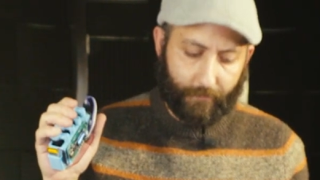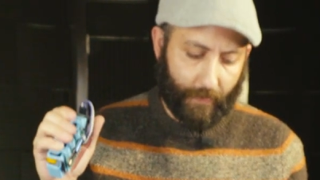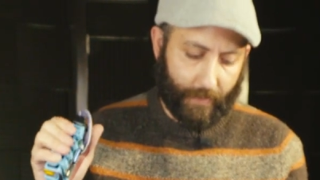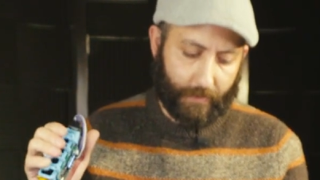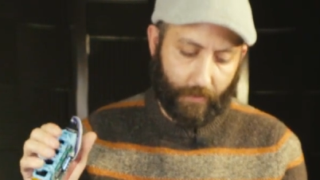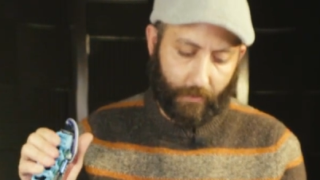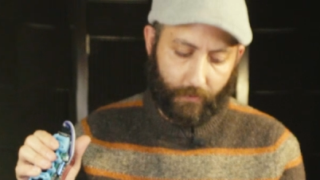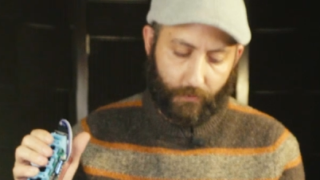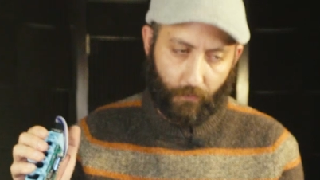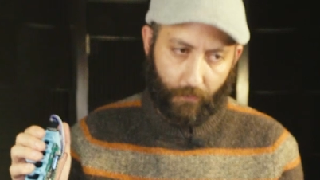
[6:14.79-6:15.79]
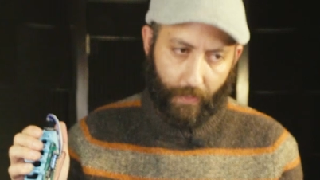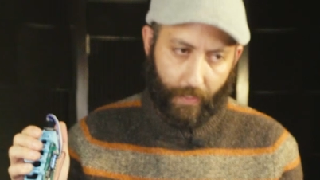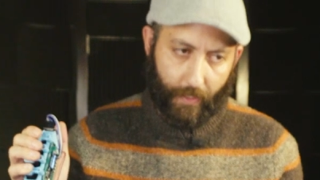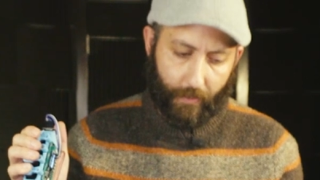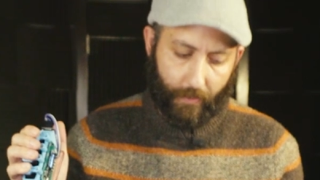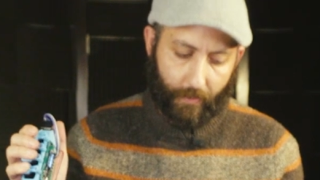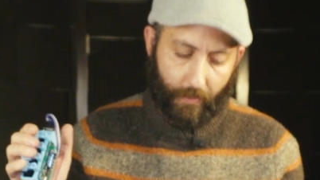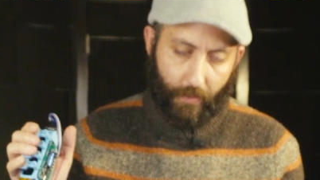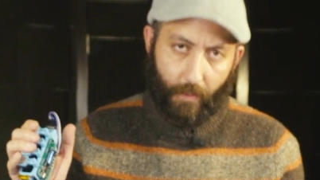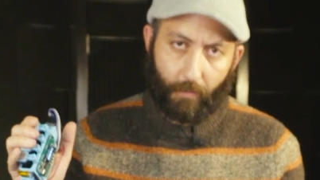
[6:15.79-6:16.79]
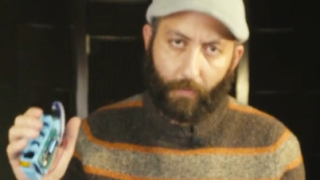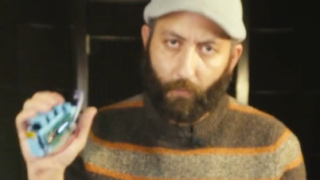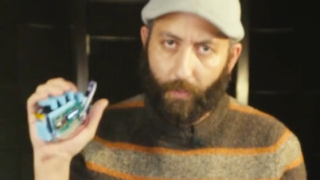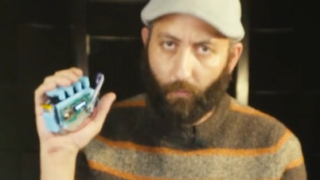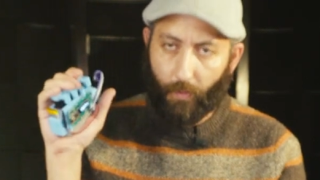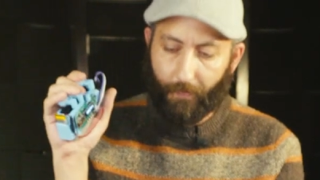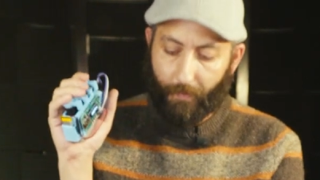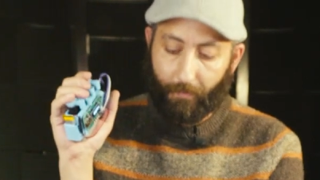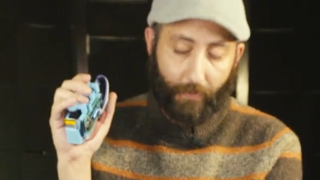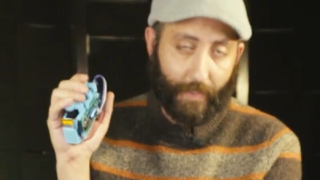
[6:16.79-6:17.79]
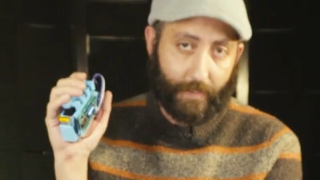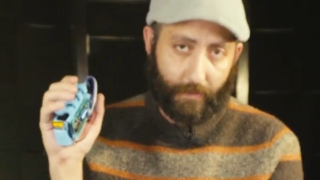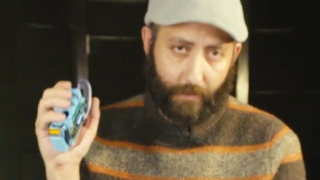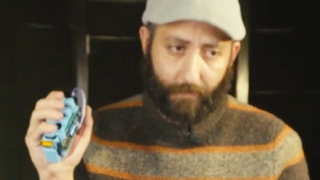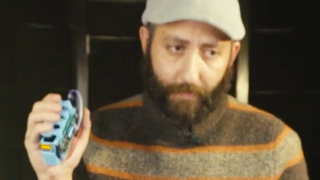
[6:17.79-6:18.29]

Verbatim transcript: device can control the hand, but we want the bracelet